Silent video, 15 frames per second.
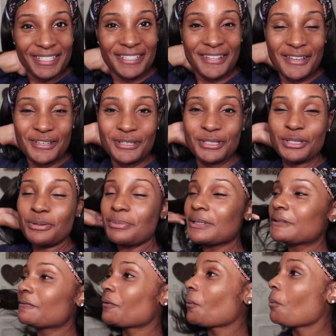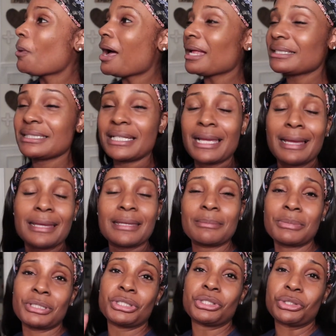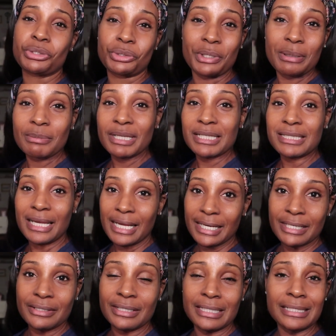Thank you so much for watching. I am extremely tired.